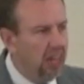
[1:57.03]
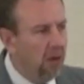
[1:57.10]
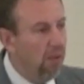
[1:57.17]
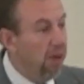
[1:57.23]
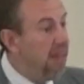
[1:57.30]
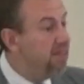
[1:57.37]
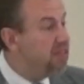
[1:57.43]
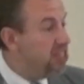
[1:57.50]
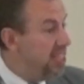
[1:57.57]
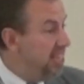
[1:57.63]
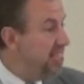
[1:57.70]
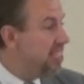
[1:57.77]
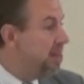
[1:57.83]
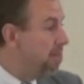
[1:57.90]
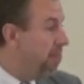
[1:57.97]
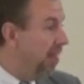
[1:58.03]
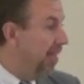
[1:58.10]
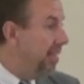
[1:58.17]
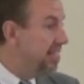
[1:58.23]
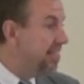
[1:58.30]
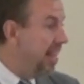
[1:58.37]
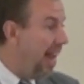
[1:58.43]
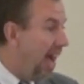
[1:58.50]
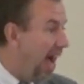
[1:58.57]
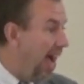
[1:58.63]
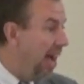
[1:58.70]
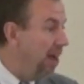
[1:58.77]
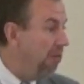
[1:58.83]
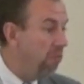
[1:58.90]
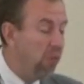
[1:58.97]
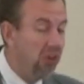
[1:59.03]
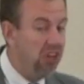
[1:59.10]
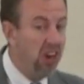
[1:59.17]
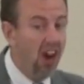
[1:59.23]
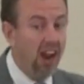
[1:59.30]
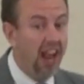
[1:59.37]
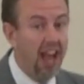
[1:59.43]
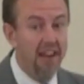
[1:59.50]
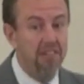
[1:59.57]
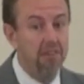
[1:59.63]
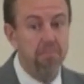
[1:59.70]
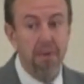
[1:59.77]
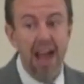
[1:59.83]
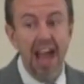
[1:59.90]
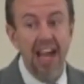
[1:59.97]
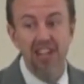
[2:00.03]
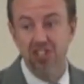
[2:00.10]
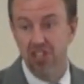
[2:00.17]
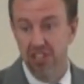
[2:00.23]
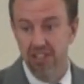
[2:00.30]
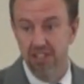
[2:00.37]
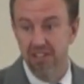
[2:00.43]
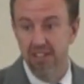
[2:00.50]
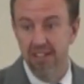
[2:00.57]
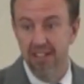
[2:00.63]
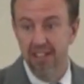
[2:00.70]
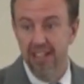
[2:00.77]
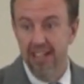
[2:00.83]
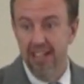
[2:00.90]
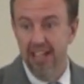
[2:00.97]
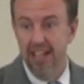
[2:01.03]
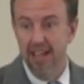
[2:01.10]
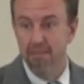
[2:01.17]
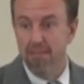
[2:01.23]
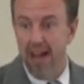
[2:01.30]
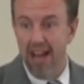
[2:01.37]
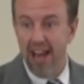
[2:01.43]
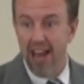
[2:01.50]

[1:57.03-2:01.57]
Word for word: We have seen some things that I would not have imagined in my